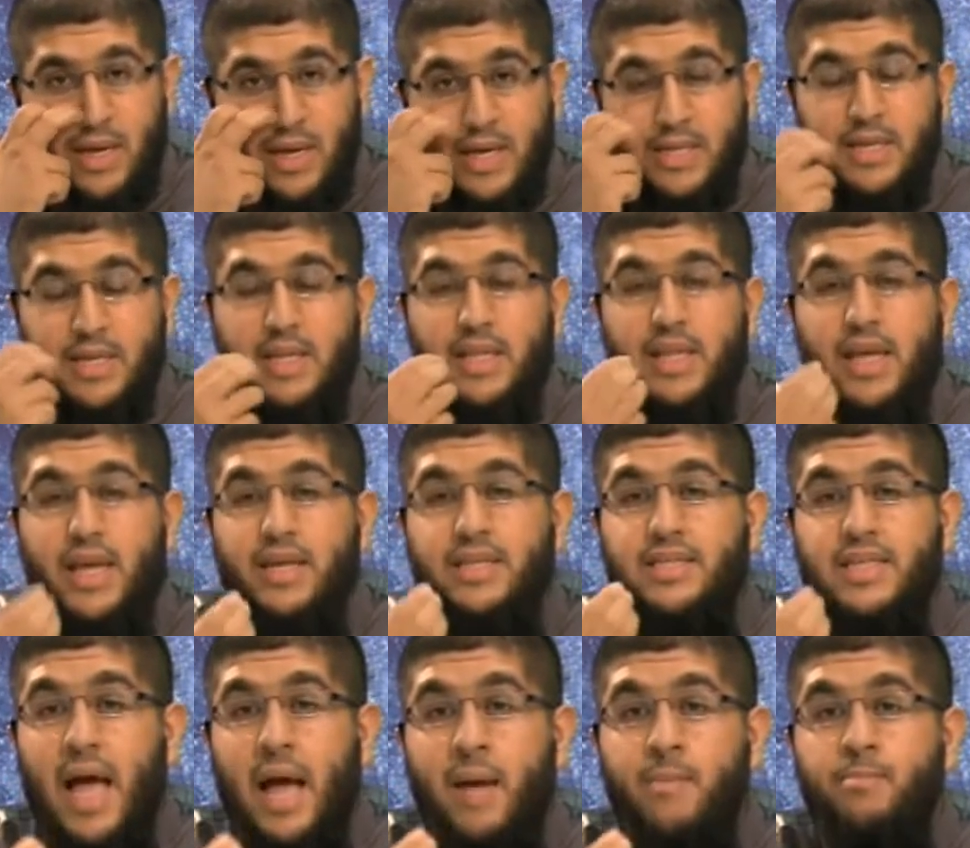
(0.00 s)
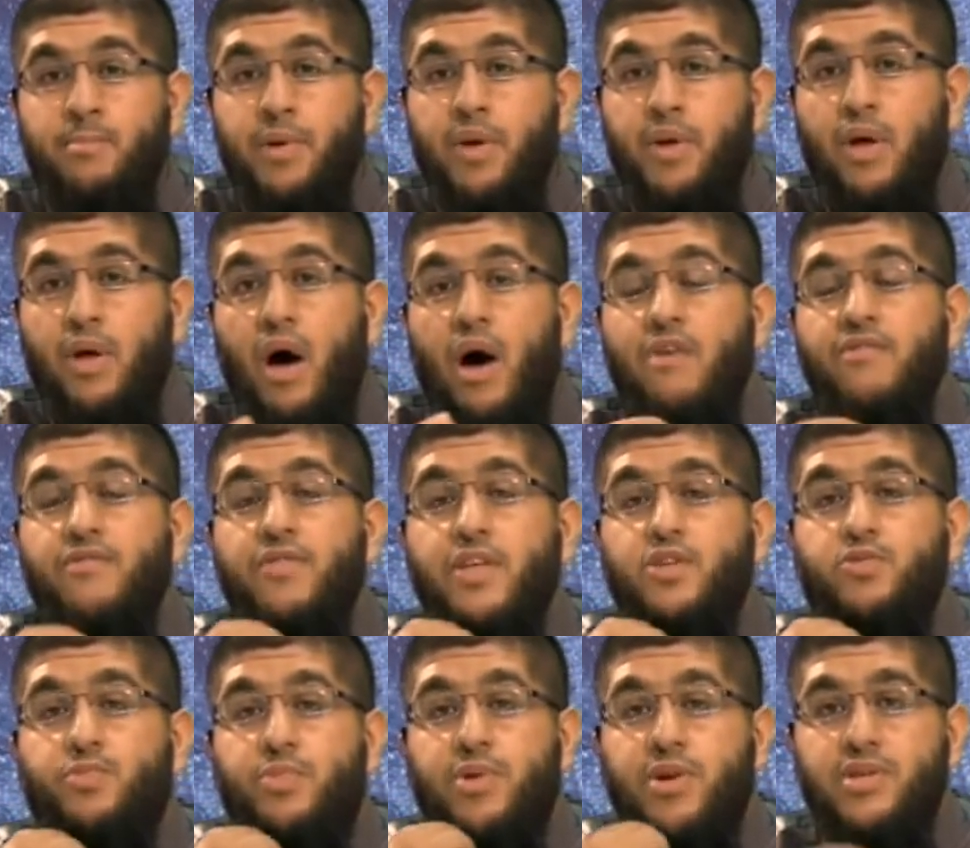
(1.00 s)
He said the example of
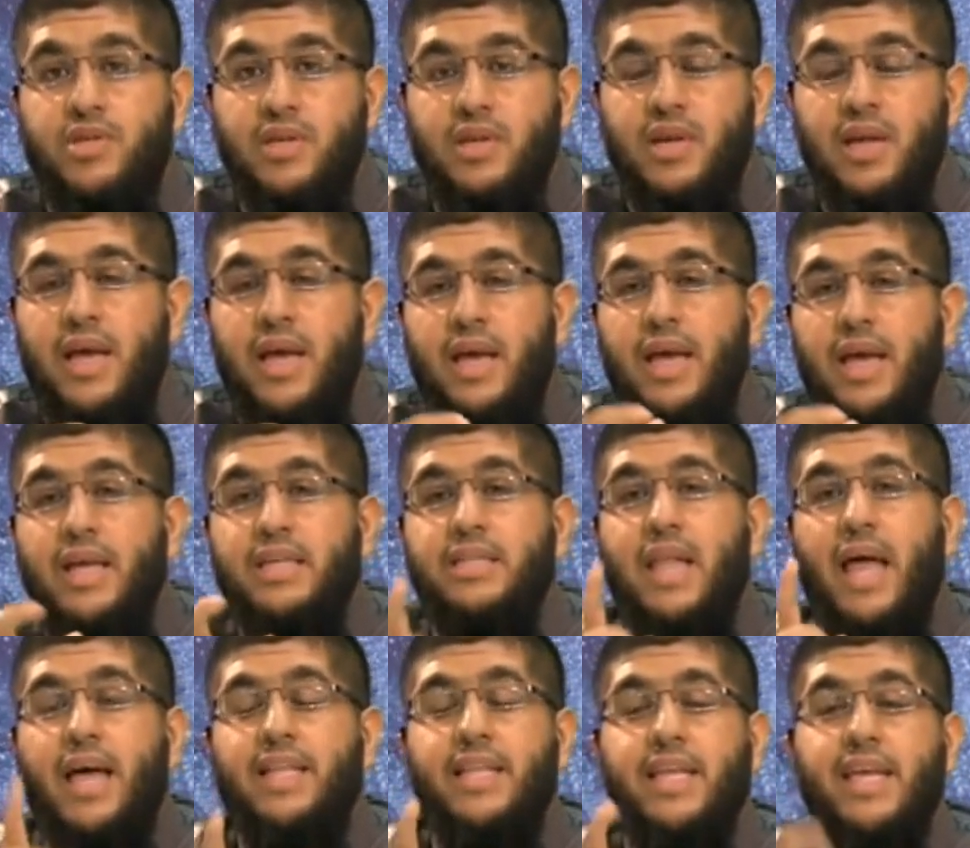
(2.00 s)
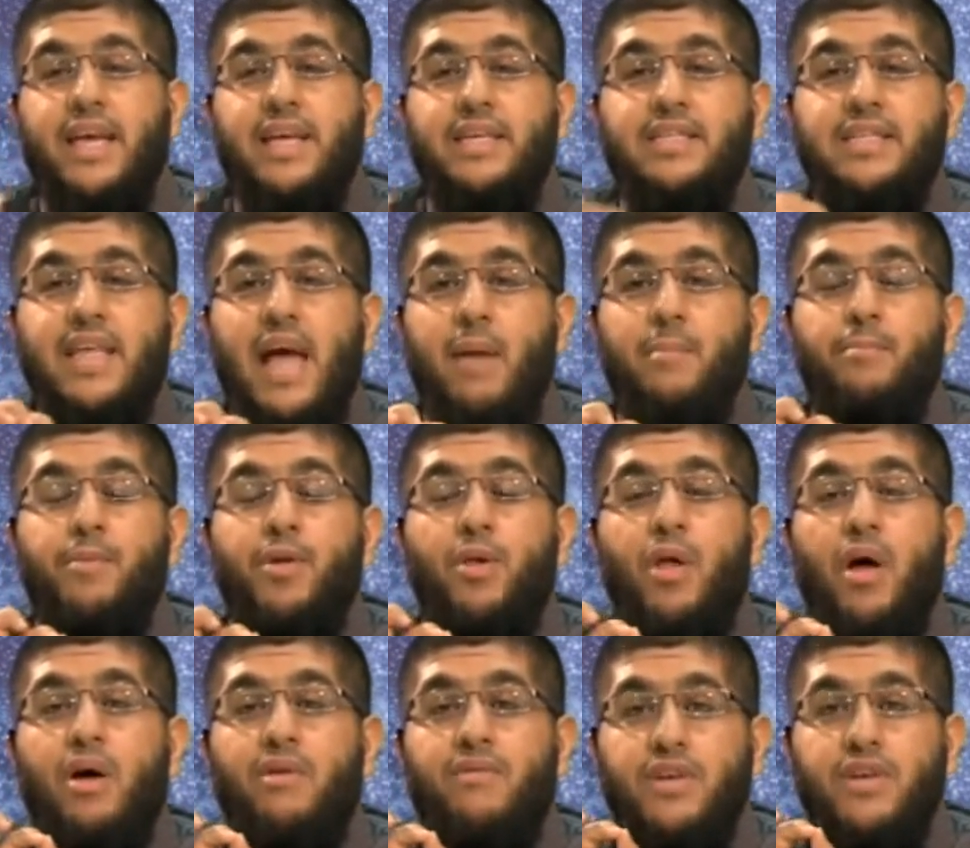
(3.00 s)
this person is like the
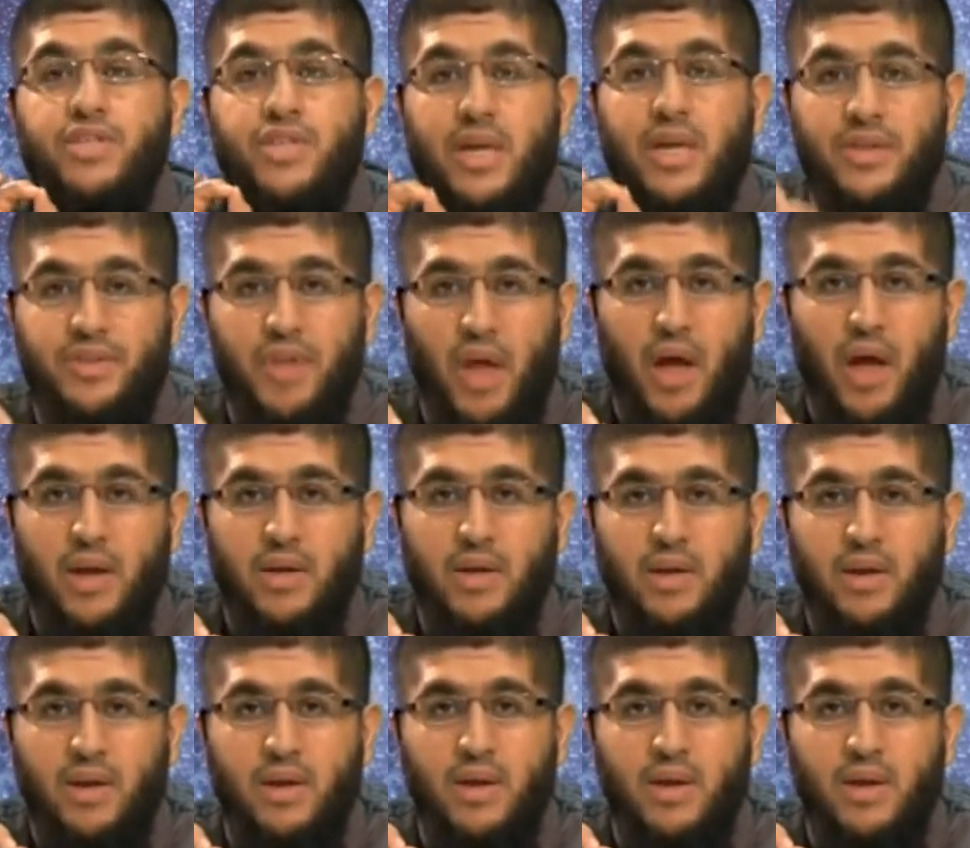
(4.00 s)
example of a shaytan.